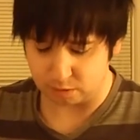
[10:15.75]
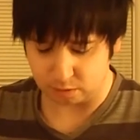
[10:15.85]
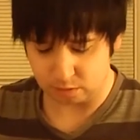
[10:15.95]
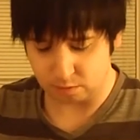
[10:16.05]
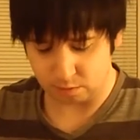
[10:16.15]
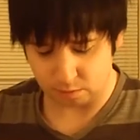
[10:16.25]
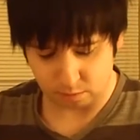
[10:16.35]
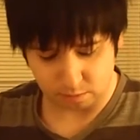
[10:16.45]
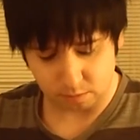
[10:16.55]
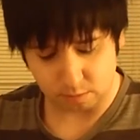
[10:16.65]
It's
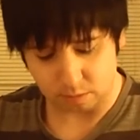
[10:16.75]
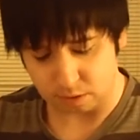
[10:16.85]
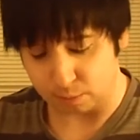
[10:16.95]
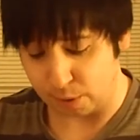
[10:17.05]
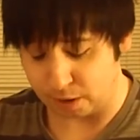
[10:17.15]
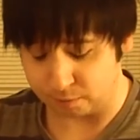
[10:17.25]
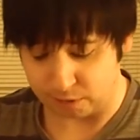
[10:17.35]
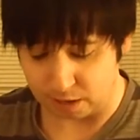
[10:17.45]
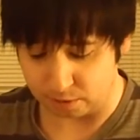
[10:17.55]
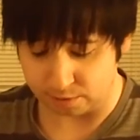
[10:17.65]
the amount of
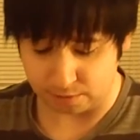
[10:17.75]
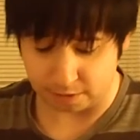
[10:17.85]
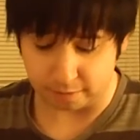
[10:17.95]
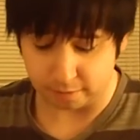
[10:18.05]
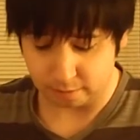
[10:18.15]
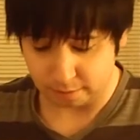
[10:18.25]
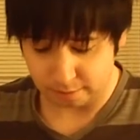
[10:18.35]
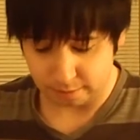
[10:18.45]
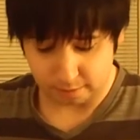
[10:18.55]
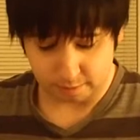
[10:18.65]
counting that
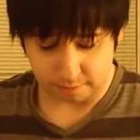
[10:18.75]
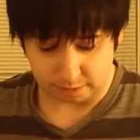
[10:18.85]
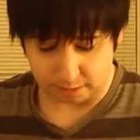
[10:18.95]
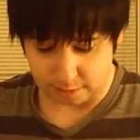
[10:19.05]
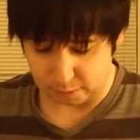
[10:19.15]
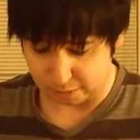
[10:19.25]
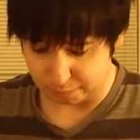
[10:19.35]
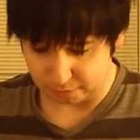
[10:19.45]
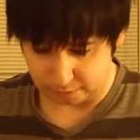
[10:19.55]
came up.